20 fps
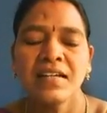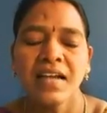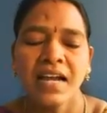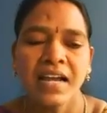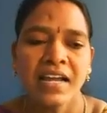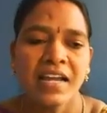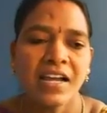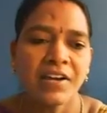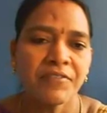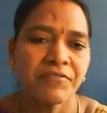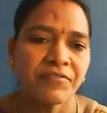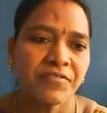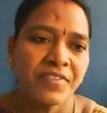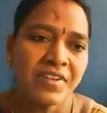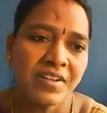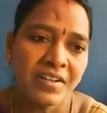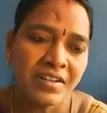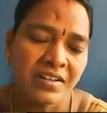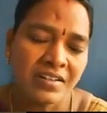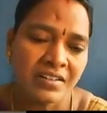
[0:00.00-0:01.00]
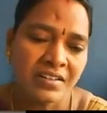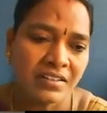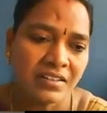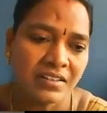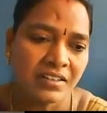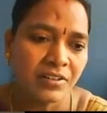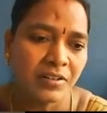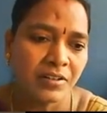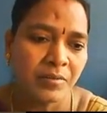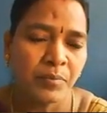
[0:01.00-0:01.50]
I have
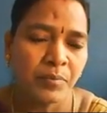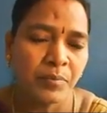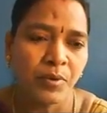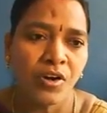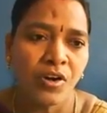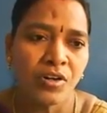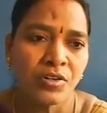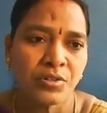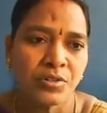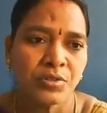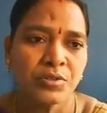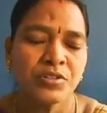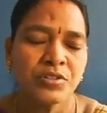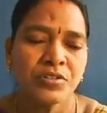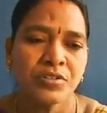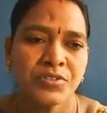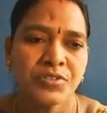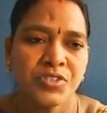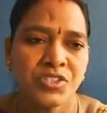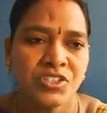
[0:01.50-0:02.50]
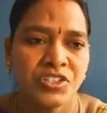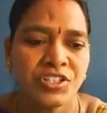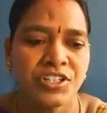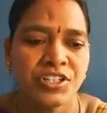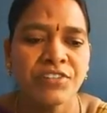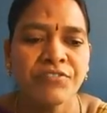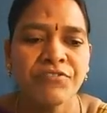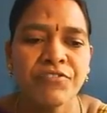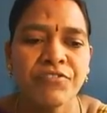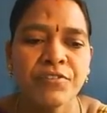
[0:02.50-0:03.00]
brought to your
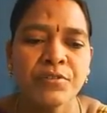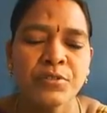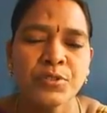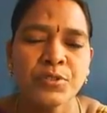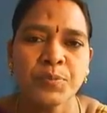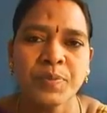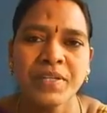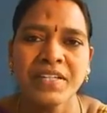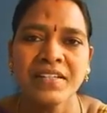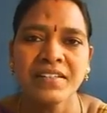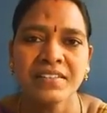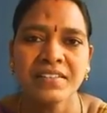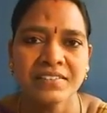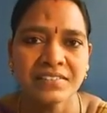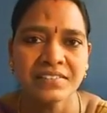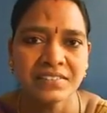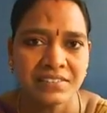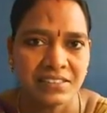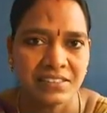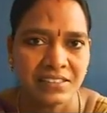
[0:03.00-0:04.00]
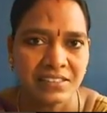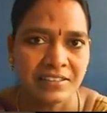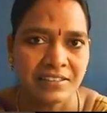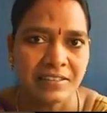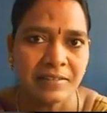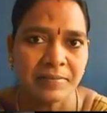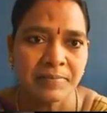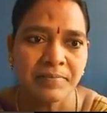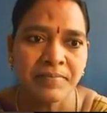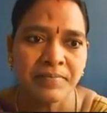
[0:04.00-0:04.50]
screen few speakers
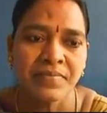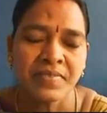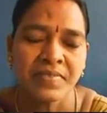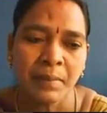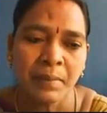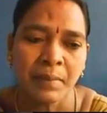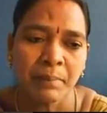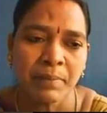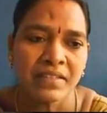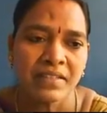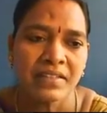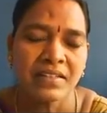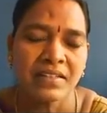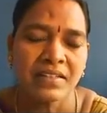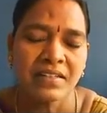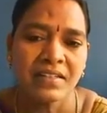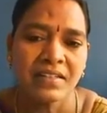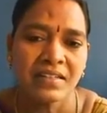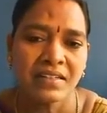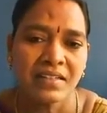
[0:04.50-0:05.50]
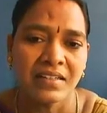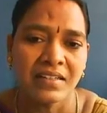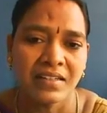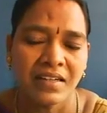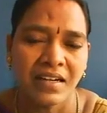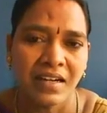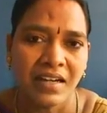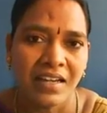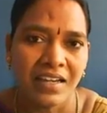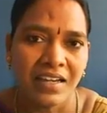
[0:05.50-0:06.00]
here, but then
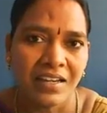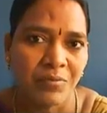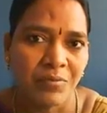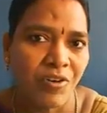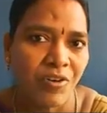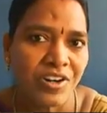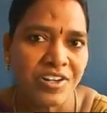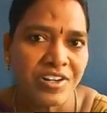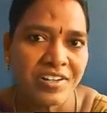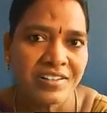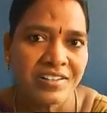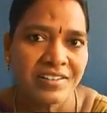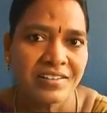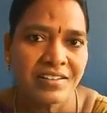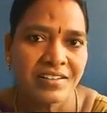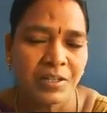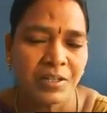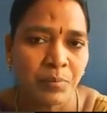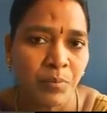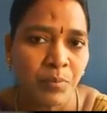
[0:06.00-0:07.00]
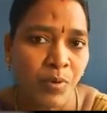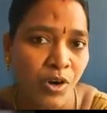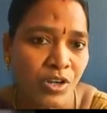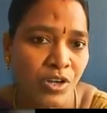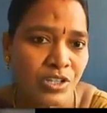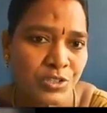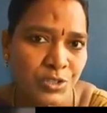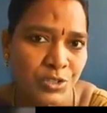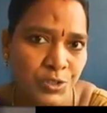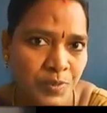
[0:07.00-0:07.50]
I wanted a
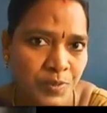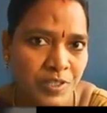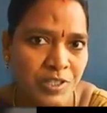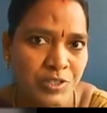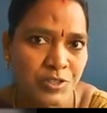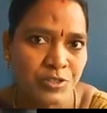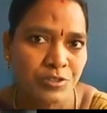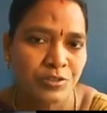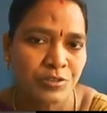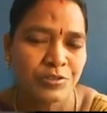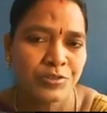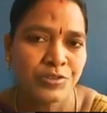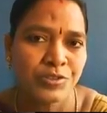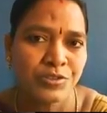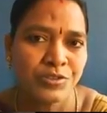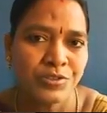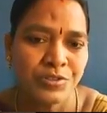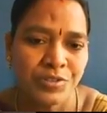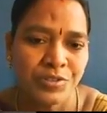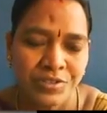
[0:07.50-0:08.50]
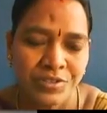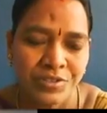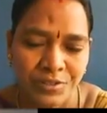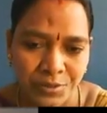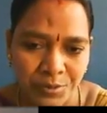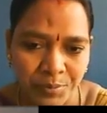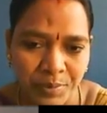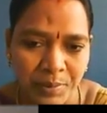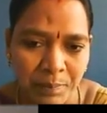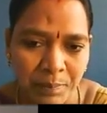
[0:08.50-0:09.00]
voice speech also
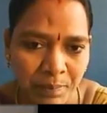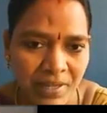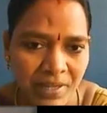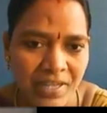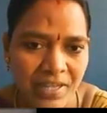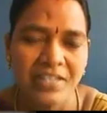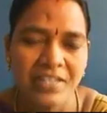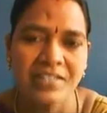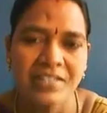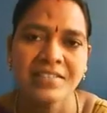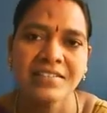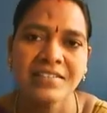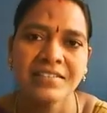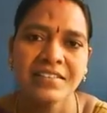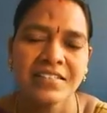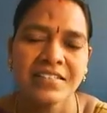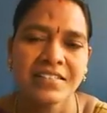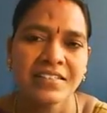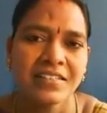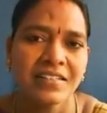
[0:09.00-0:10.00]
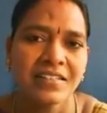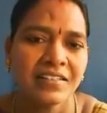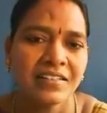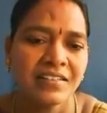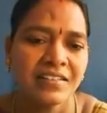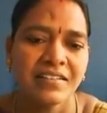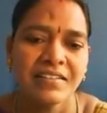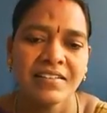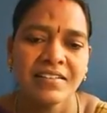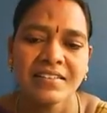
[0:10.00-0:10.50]
to be played in
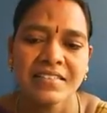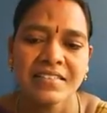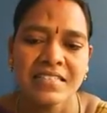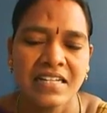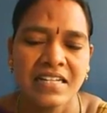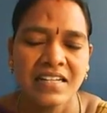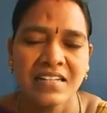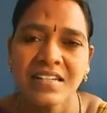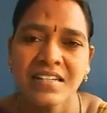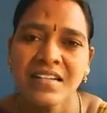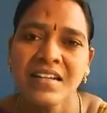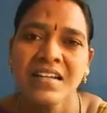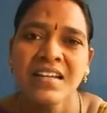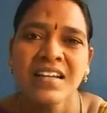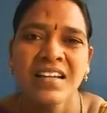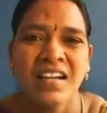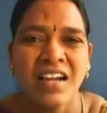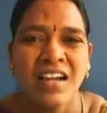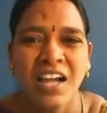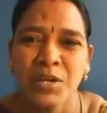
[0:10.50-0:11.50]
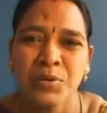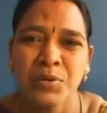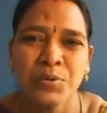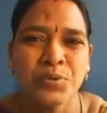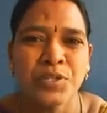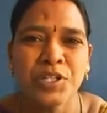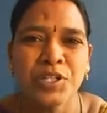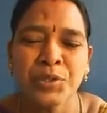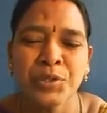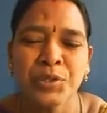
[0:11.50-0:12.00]
the slide. I
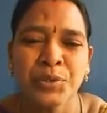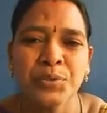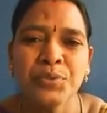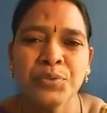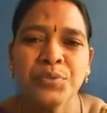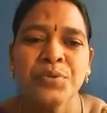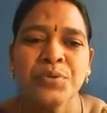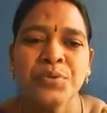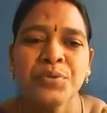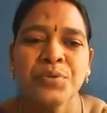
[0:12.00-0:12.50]
couldn't do.